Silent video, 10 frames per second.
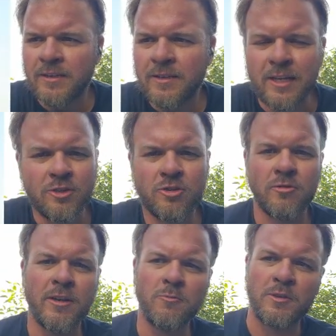That
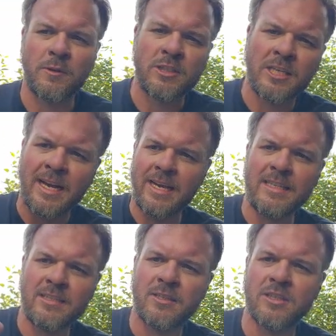strut was
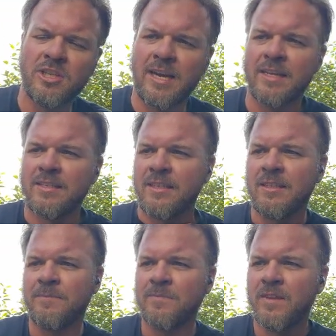tight to the chassis.
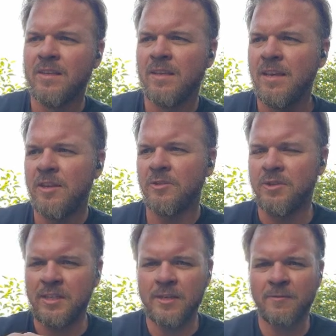And you'll
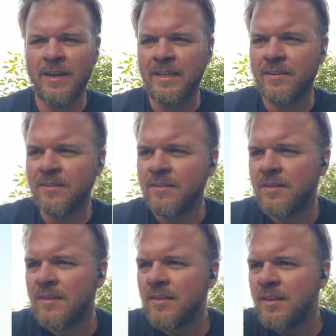see it right here,
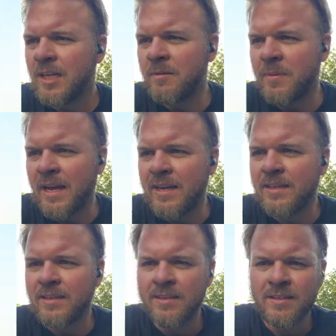coming back.